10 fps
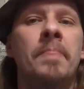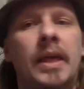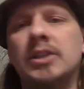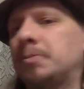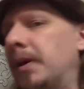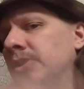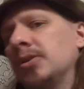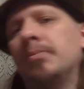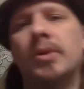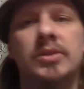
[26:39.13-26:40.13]

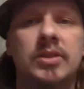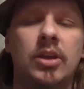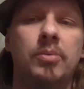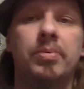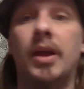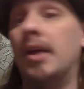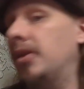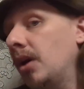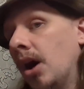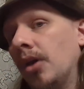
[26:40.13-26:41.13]
Expansion books let you play
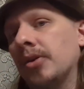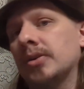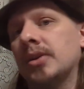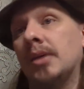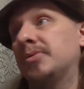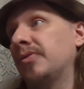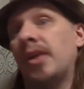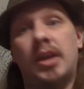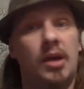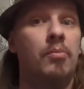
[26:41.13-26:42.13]
the other types of
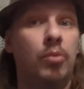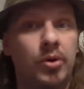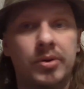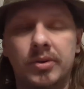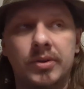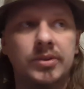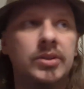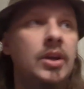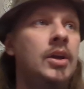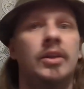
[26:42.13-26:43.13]
like immortals,
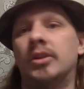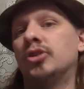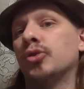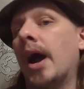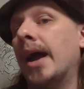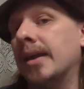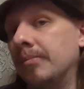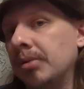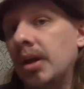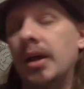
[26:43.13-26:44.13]
the
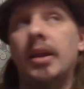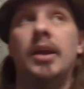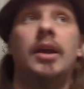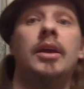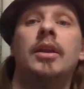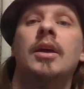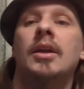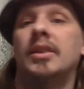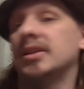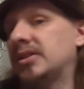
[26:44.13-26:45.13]
dragon blooded,
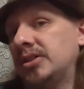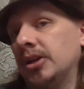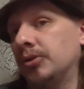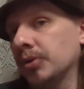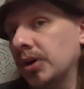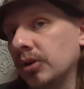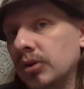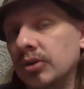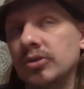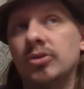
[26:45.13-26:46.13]
the
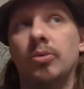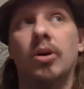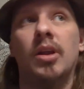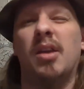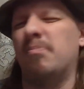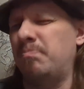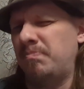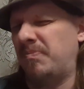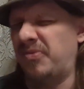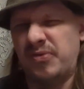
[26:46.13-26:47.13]
Sidrials who are like
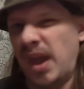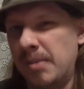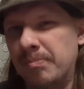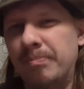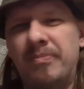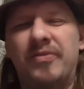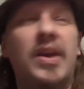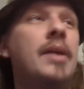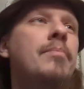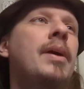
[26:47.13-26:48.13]
fate
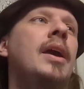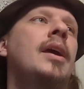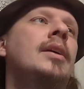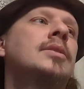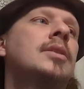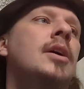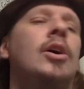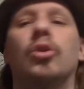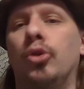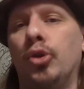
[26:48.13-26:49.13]
based,
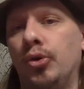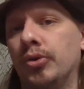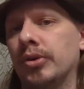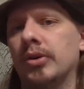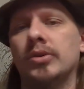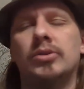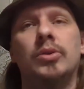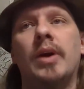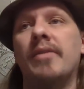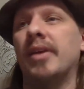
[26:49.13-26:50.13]
lunars
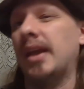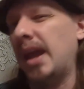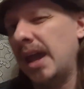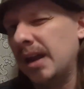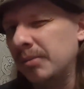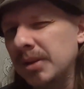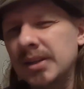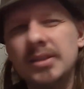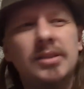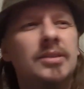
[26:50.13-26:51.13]
who have like
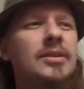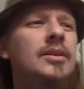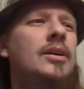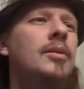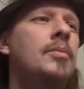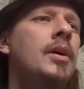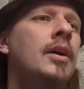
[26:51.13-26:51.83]
animalism,